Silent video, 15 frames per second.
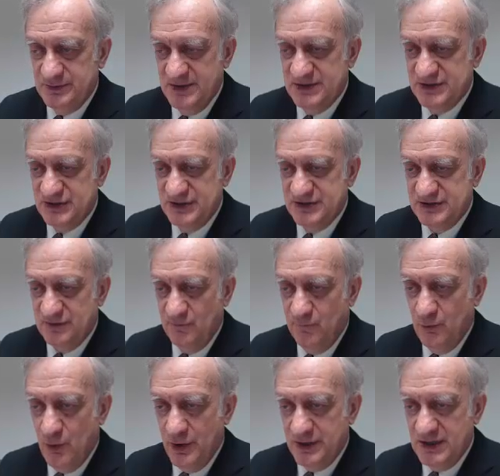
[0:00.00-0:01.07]
which is
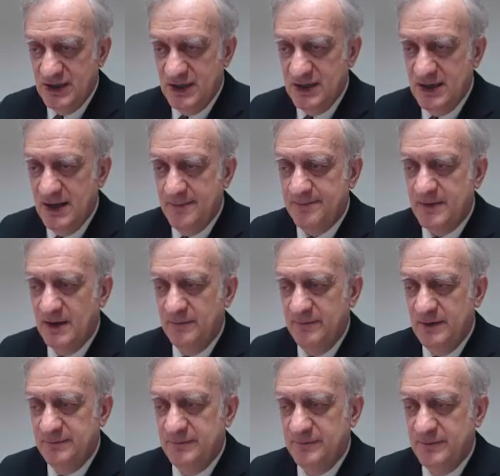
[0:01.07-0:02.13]
working
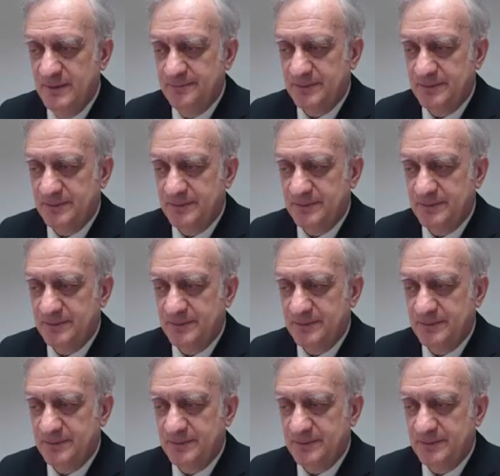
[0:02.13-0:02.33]
with